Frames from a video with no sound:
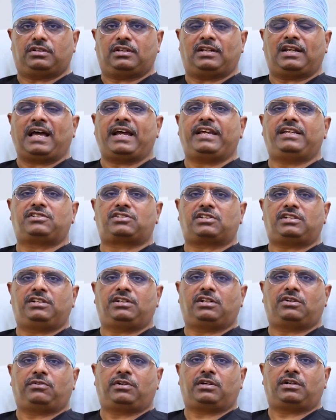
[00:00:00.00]
lies
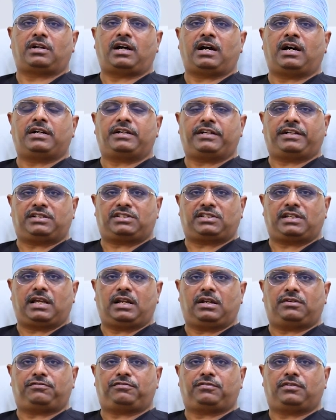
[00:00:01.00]
in our heart
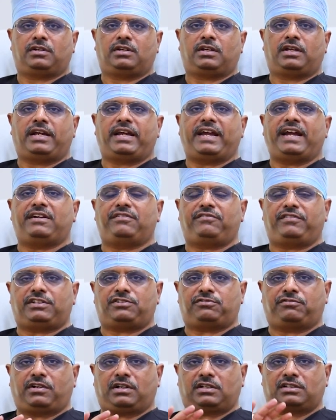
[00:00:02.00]
itself and
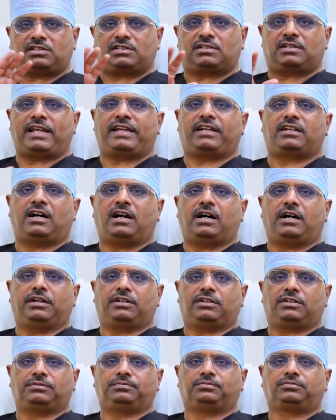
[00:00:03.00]
which works like a
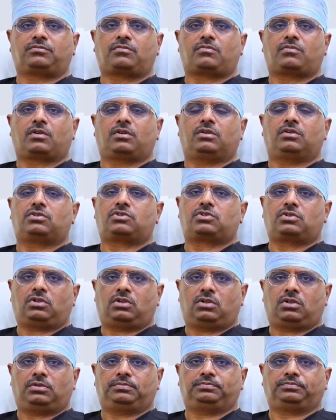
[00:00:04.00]
heart.
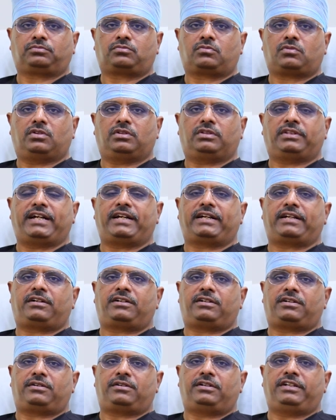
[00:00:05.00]
So that
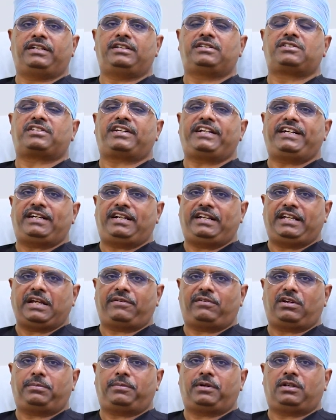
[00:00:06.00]
is readily
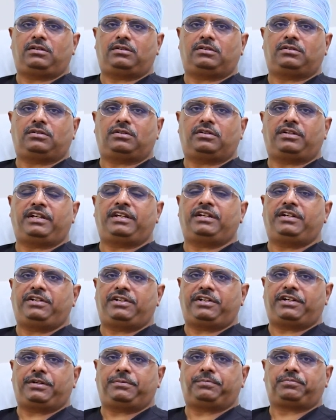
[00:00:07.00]
available in
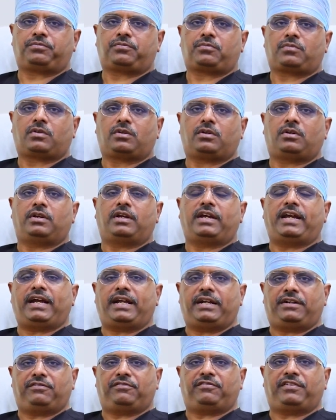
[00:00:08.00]
India,
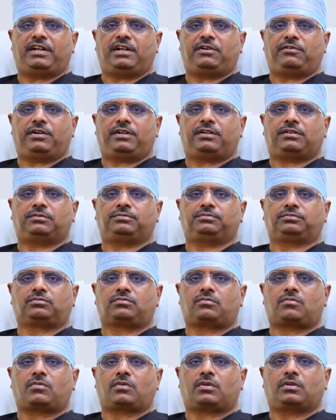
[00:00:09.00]
and whenever
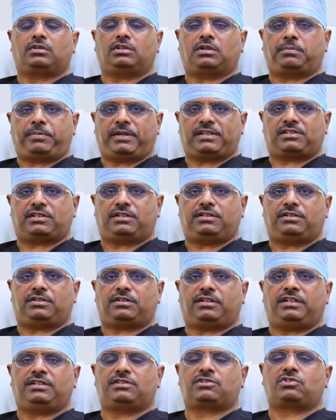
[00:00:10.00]
the patient
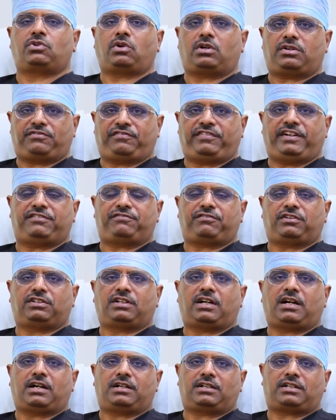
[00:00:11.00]
is not fit for
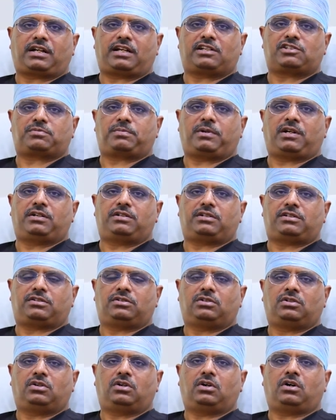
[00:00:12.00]
the heart transplant,
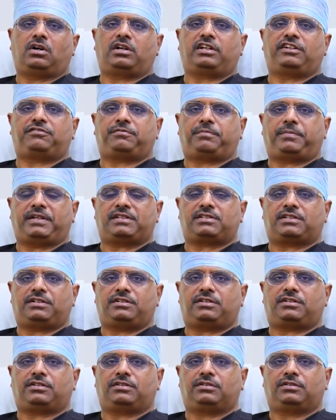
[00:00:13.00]
or if
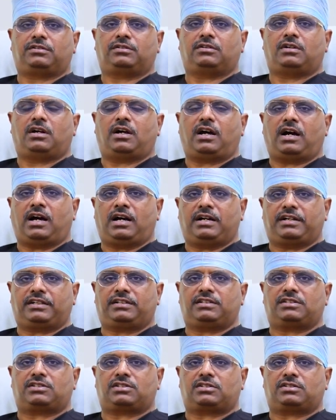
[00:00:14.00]
patient heart
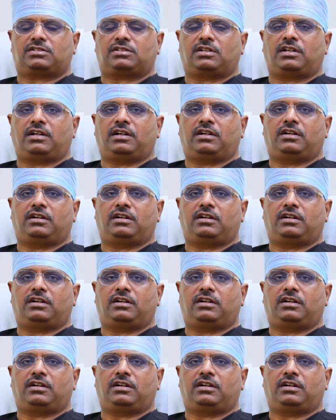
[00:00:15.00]
is